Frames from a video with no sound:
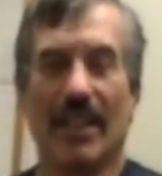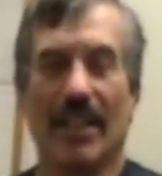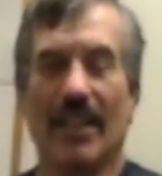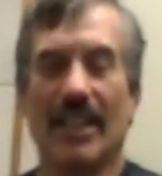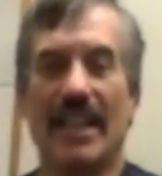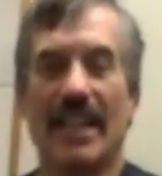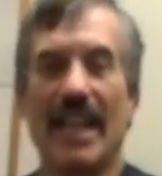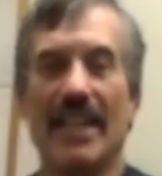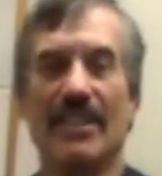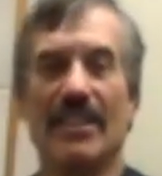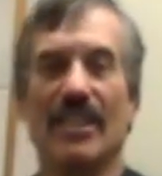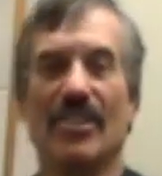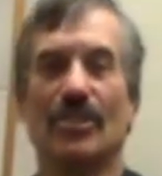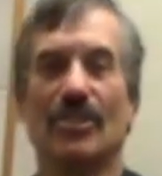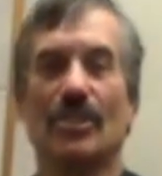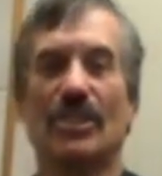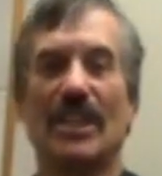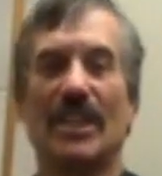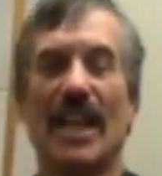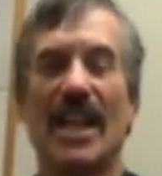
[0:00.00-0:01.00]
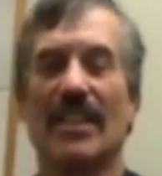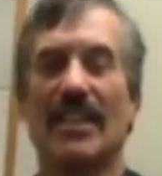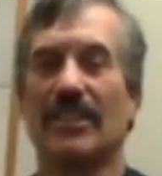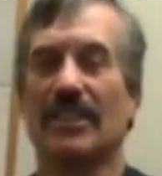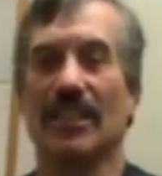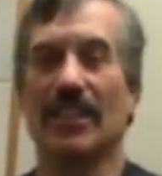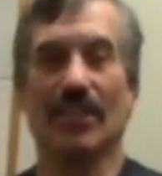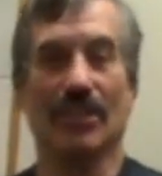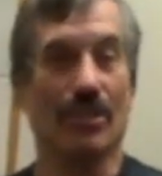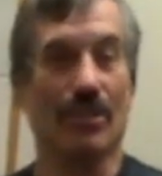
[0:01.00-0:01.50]
Kenny is
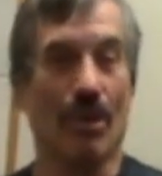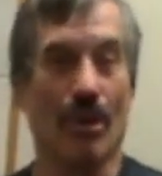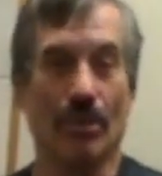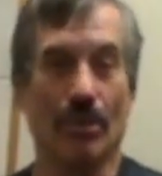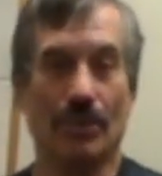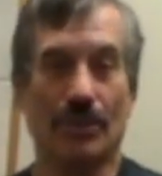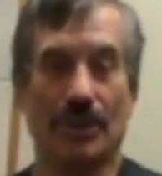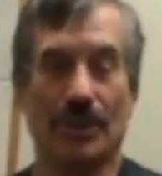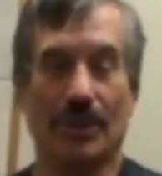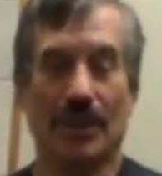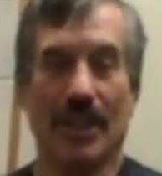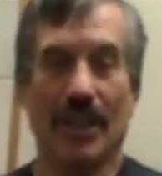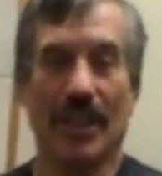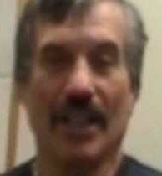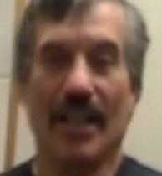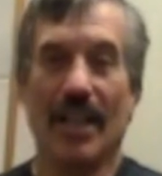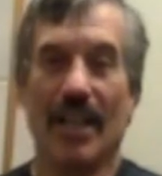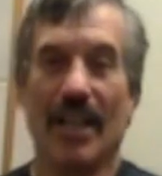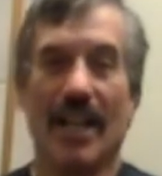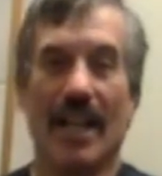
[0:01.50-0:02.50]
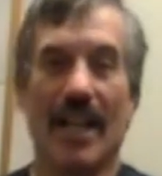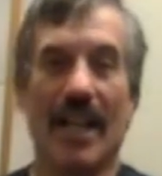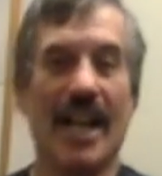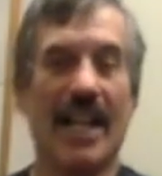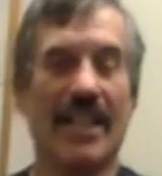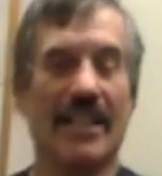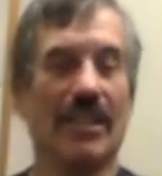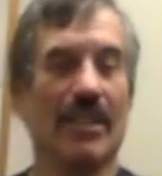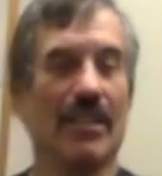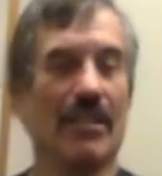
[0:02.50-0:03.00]
excellent coach,
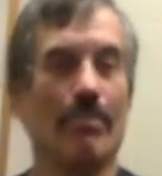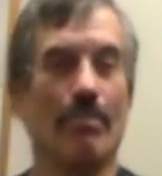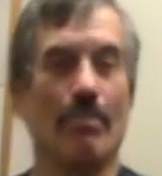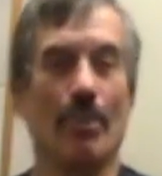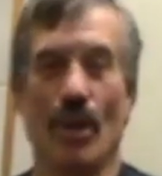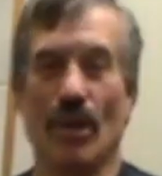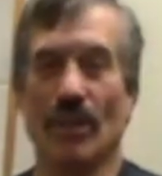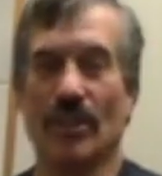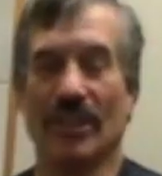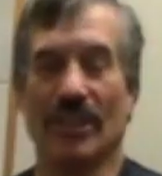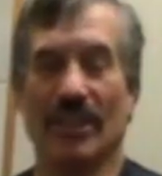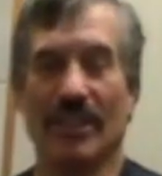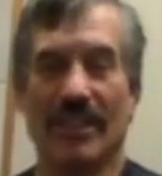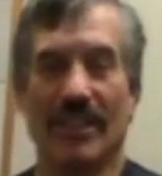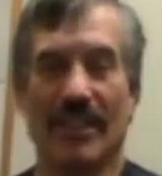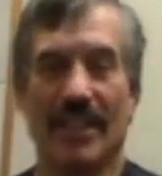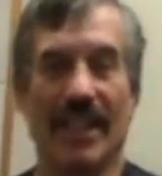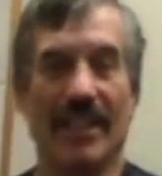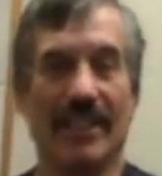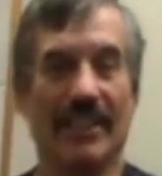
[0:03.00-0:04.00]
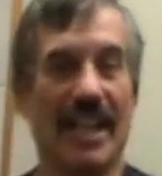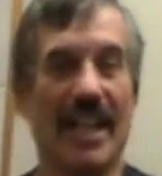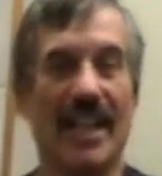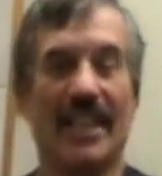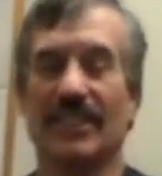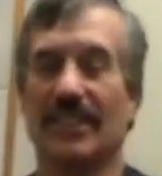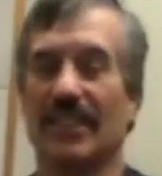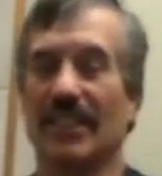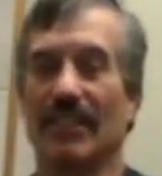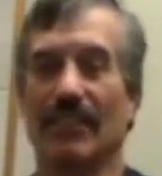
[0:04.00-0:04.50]
excellent person, and
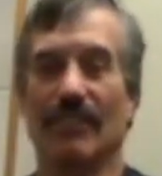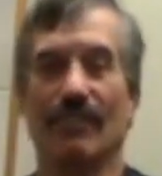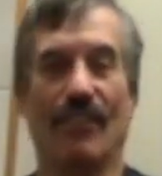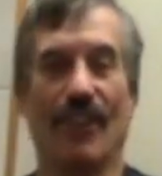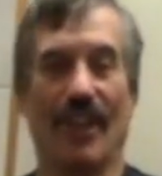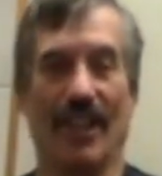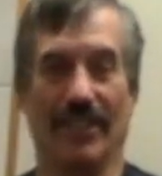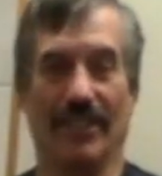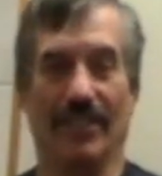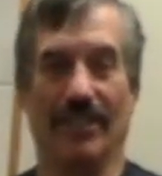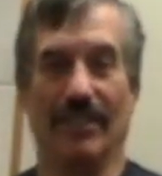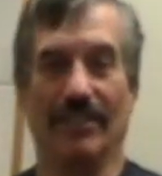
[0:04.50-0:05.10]
excellent friend.